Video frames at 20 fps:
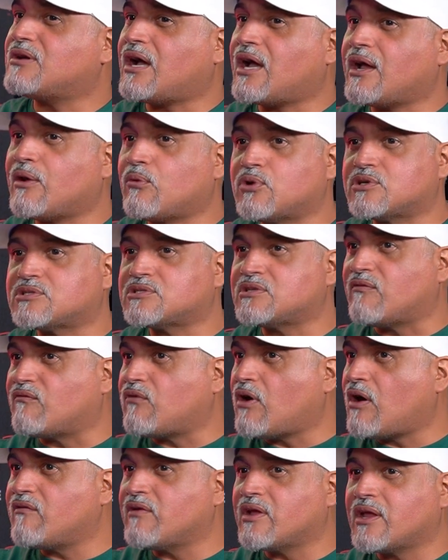I was
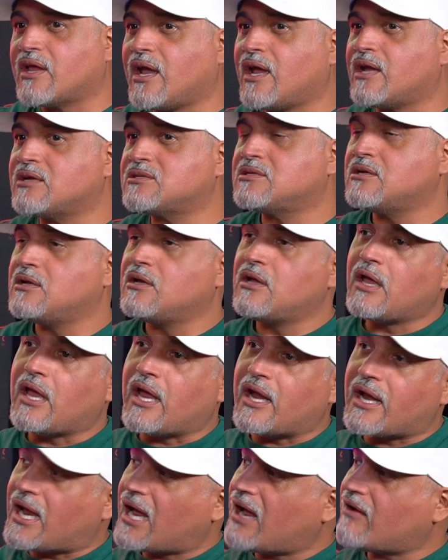involved in gangs,
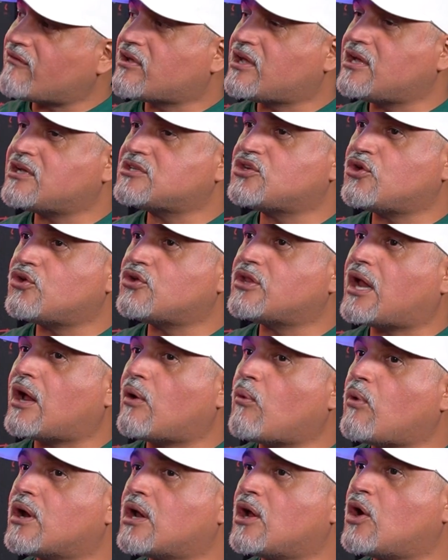and I have kids here that I
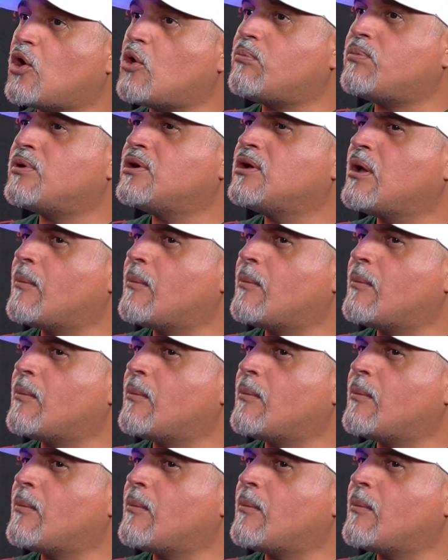want to help.